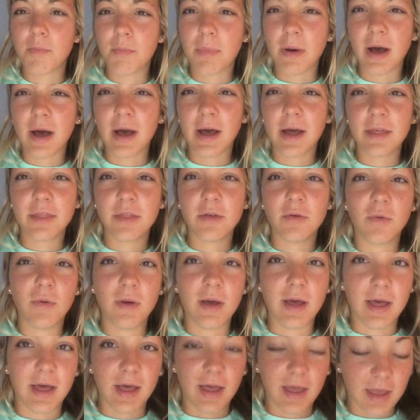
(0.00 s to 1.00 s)
By the
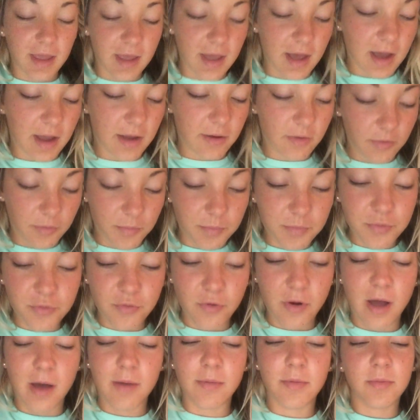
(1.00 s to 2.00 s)
way, I will
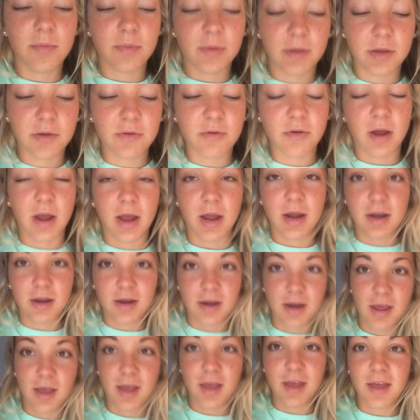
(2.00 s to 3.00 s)
probably cry
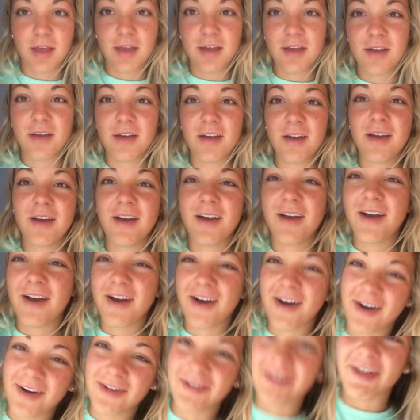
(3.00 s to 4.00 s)
today
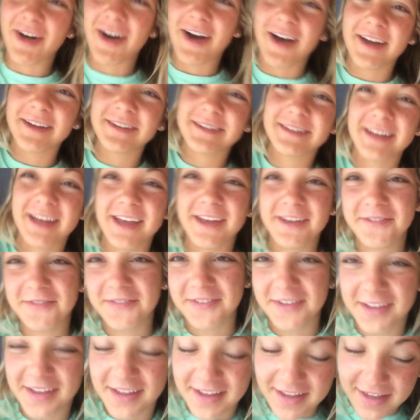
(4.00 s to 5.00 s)
a lot. I
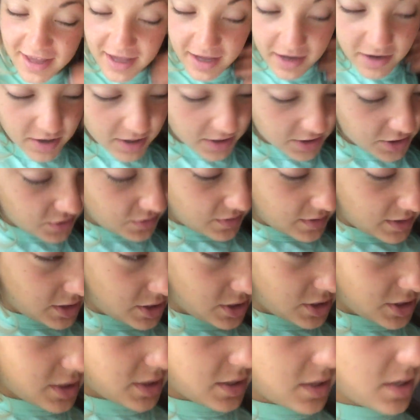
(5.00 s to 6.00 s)
feel like at
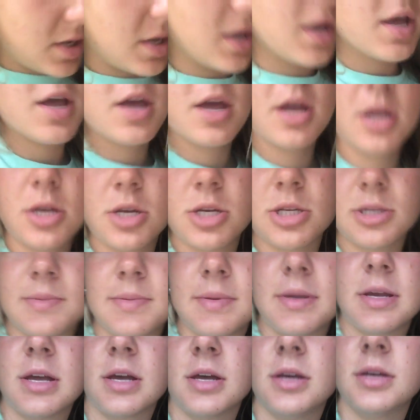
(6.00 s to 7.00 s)
graduation, just
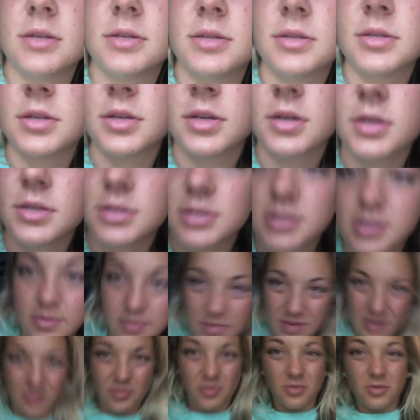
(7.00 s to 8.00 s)
because some
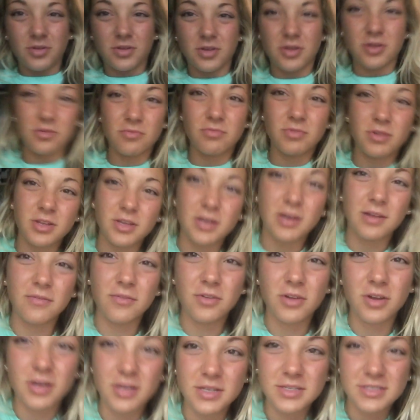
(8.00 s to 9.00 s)
people you're really
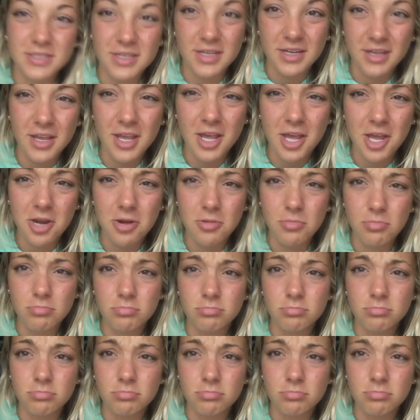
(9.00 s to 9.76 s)
never going to see again.